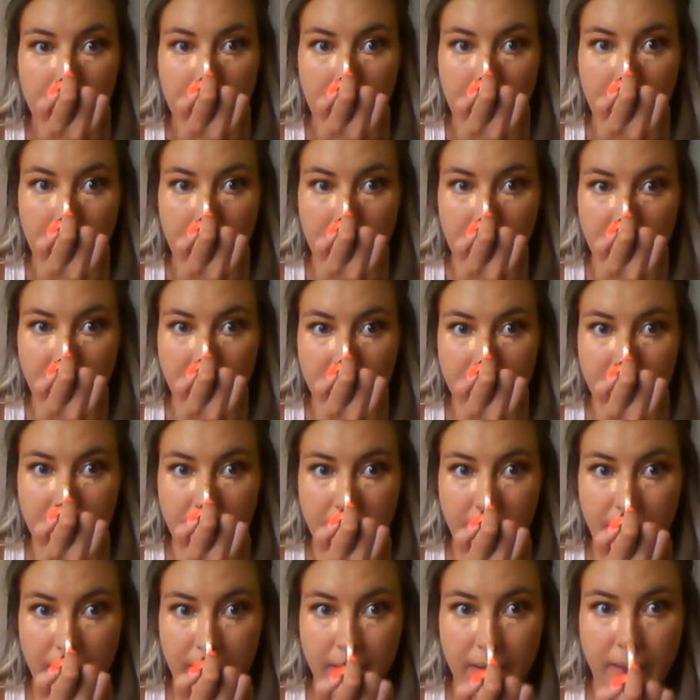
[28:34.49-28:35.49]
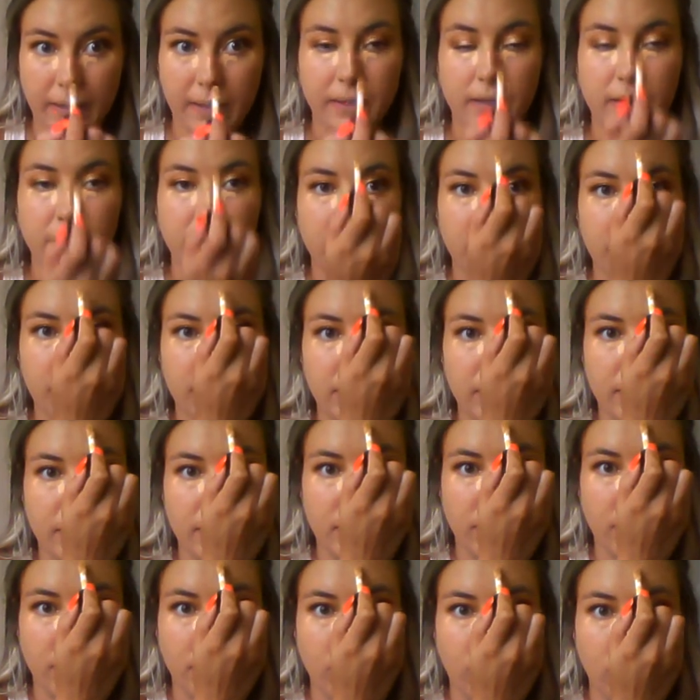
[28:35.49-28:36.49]
it's gonna
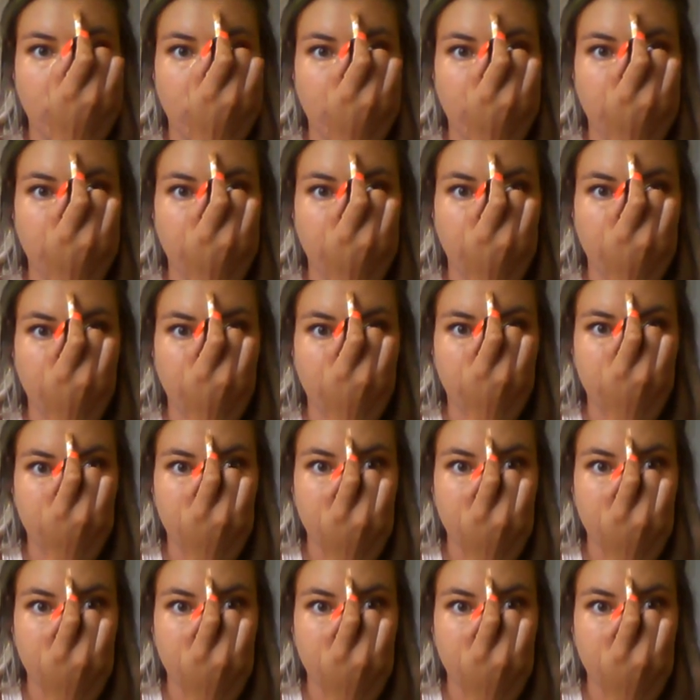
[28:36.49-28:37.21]
really